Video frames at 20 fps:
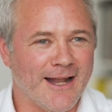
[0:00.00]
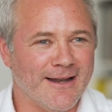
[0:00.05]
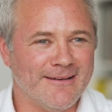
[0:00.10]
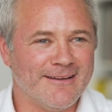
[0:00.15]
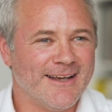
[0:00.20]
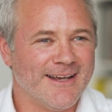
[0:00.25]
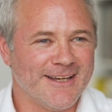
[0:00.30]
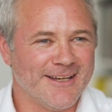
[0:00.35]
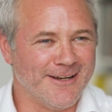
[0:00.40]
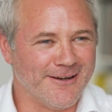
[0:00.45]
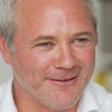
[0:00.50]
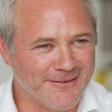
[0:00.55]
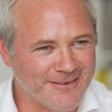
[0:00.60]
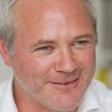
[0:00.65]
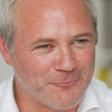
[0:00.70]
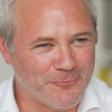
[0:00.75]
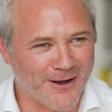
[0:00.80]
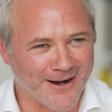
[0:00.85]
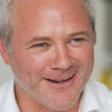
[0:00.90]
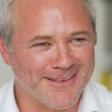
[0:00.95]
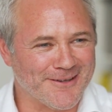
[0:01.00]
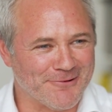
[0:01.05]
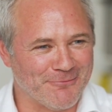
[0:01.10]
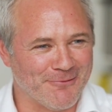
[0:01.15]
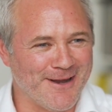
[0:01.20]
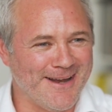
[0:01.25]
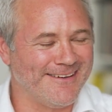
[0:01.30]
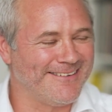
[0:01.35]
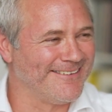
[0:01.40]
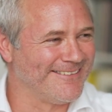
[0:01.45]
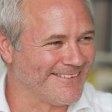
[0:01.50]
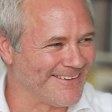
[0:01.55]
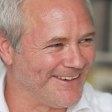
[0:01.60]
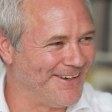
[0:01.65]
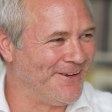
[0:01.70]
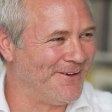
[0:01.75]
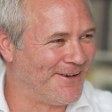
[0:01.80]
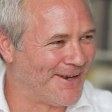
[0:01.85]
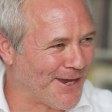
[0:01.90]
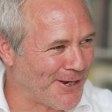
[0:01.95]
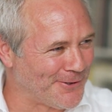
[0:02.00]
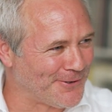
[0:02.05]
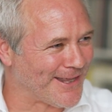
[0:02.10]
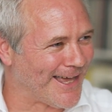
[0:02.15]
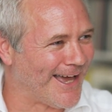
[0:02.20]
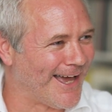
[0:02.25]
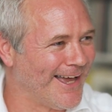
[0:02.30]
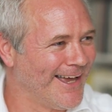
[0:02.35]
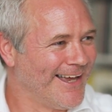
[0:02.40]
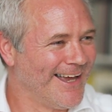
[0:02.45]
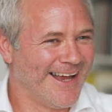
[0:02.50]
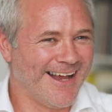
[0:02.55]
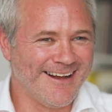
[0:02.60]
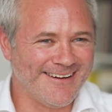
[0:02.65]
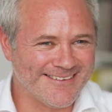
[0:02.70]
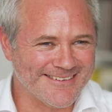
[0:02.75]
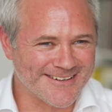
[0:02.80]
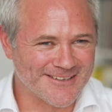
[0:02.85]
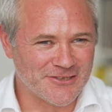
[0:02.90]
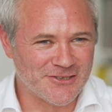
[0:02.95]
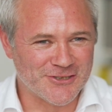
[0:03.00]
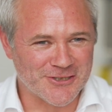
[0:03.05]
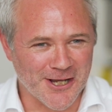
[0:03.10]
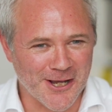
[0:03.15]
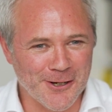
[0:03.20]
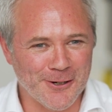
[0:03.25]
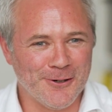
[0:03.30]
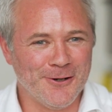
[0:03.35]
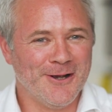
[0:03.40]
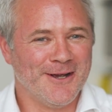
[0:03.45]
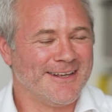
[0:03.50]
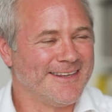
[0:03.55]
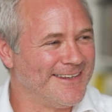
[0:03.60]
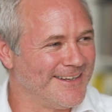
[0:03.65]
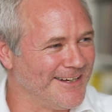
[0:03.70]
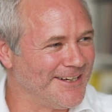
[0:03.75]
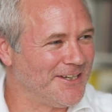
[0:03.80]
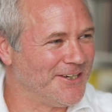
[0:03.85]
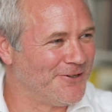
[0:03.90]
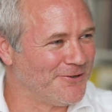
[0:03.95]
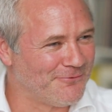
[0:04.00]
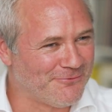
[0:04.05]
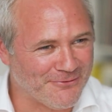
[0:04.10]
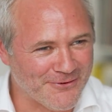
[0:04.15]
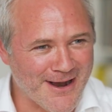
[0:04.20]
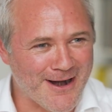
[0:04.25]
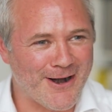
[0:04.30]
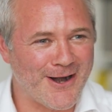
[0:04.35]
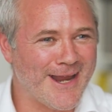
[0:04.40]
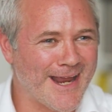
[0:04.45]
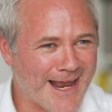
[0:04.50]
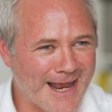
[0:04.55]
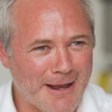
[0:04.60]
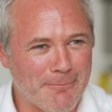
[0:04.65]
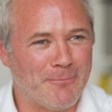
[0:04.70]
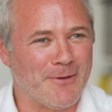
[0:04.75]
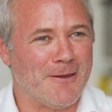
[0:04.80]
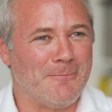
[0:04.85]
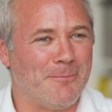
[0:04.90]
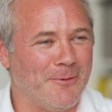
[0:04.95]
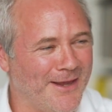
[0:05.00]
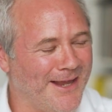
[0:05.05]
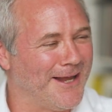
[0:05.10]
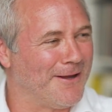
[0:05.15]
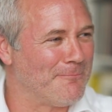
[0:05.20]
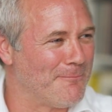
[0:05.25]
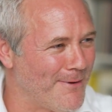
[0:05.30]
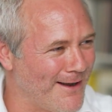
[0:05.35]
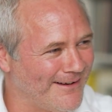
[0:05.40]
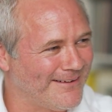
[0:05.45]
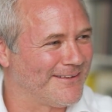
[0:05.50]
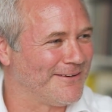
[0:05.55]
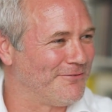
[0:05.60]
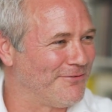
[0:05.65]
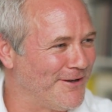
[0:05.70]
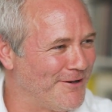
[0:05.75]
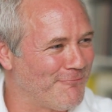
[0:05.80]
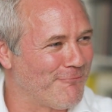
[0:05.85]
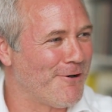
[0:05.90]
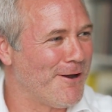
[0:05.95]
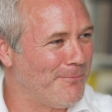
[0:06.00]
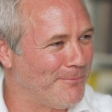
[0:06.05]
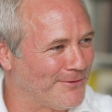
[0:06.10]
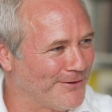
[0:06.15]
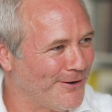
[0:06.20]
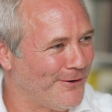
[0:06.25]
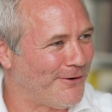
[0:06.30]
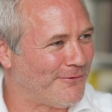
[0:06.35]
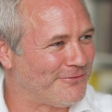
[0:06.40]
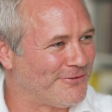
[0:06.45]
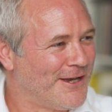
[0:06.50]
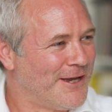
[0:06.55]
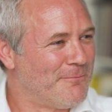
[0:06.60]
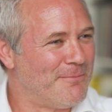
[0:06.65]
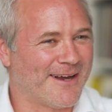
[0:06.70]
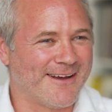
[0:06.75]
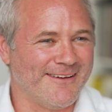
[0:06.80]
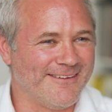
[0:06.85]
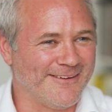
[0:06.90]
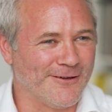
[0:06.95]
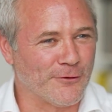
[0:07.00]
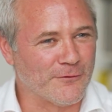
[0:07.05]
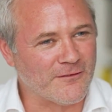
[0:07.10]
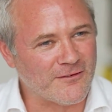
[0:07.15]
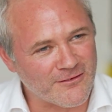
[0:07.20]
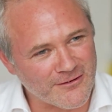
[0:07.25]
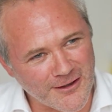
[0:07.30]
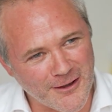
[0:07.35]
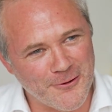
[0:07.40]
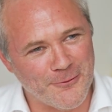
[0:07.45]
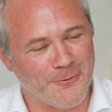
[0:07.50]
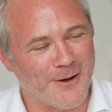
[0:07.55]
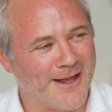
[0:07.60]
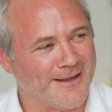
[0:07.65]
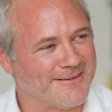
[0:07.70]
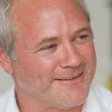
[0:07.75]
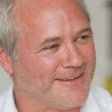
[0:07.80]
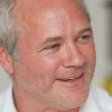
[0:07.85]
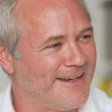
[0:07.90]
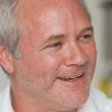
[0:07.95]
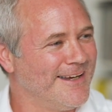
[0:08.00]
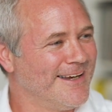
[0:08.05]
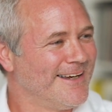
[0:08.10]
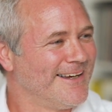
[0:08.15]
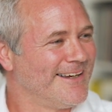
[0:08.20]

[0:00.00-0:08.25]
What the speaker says: And, one of the reasons that you go there is to show that you're very happy being massively ripped off because you're so wealthy.